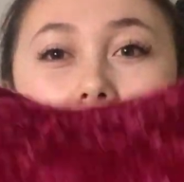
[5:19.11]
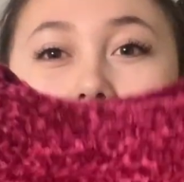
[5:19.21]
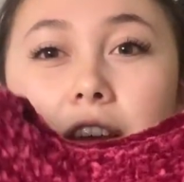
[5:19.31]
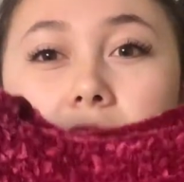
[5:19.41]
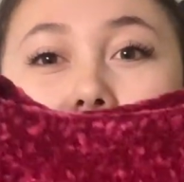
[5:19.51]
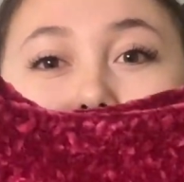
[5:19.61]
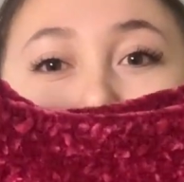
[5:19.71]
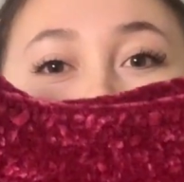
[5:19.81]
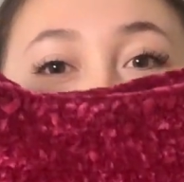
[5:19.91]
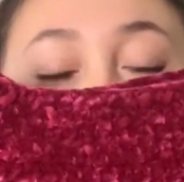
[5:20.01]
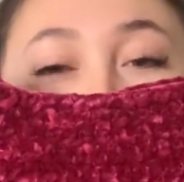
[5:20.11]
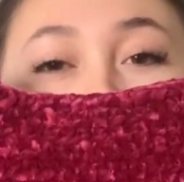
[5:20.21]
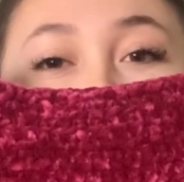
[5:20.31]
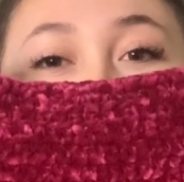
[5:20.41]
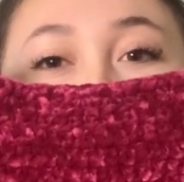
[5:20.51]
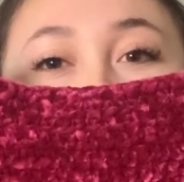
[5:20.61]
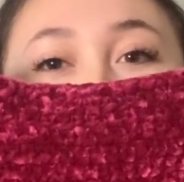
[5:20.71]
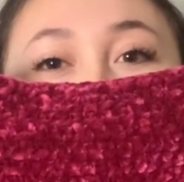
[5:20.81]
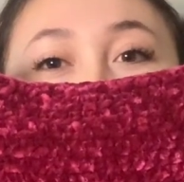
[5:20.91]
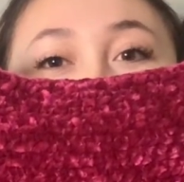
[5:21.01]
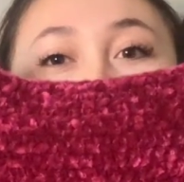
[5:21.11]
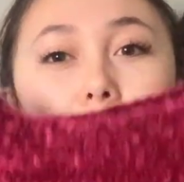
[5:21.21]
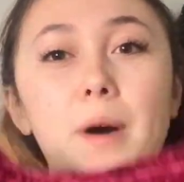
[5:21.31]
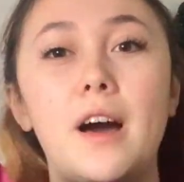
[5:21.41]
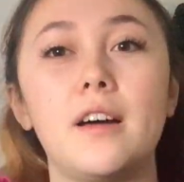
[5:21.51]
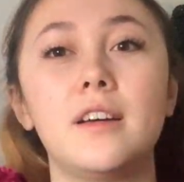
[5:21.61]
think they're a bit too small at the moment, but